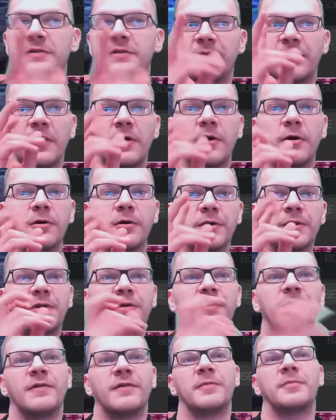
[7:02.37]
of the
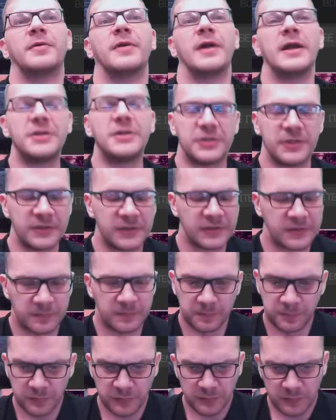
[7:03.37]
order of operations,
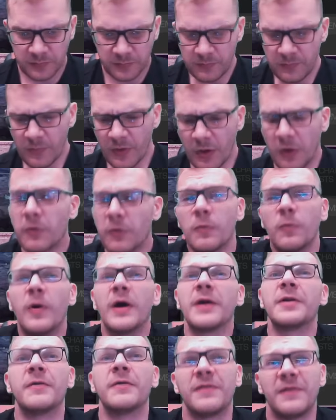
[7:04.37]
or
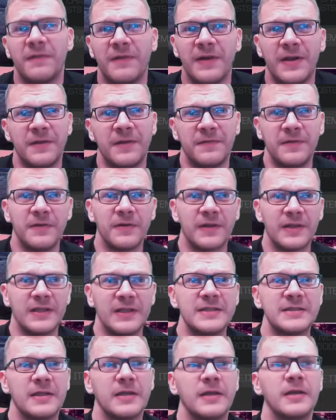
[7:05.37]
one of the very few at
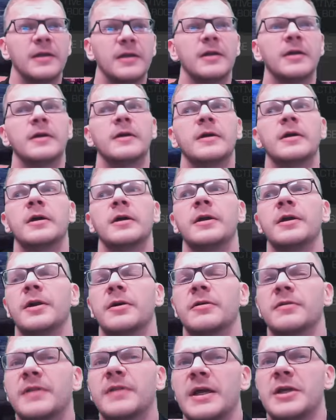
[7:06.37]
least, you
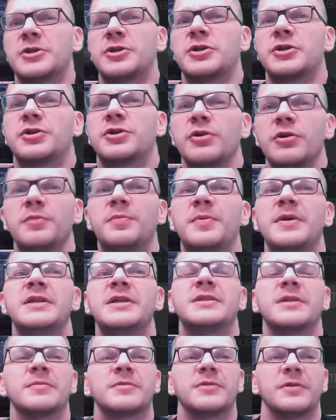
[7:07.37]
know, there should be
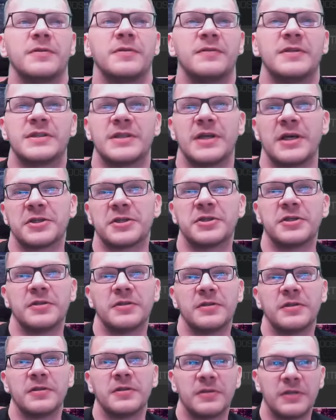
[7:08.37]
some sort of
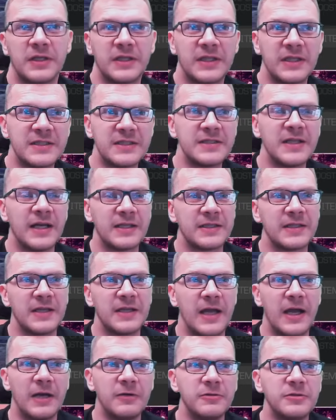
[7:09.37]
discussion. It is not
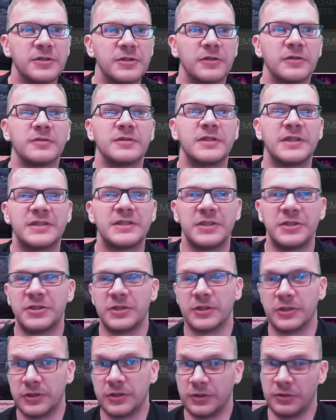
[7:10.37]
an auto
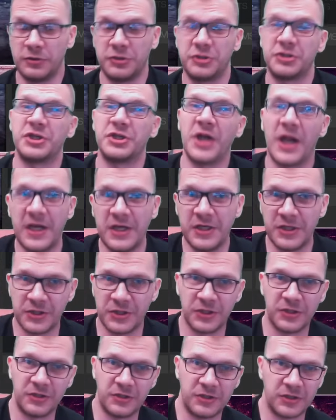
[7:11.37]
decision to
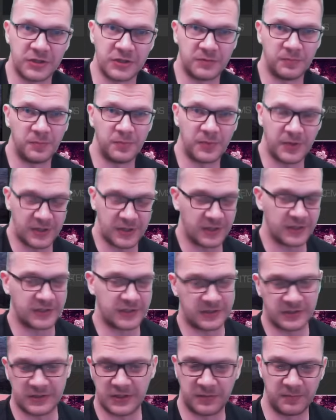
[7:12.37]
change it just
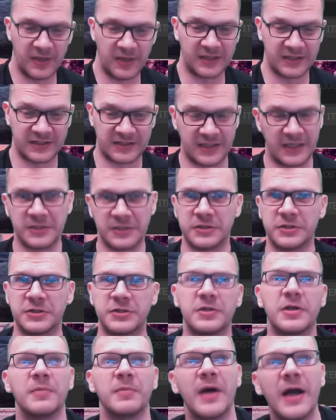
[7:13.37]
because it makes sense
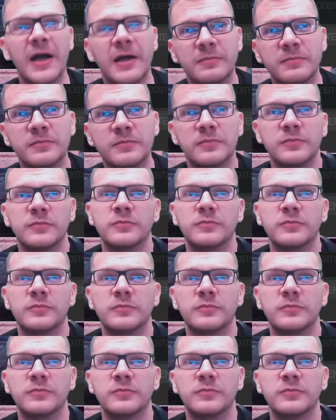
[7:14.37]
to Kabam.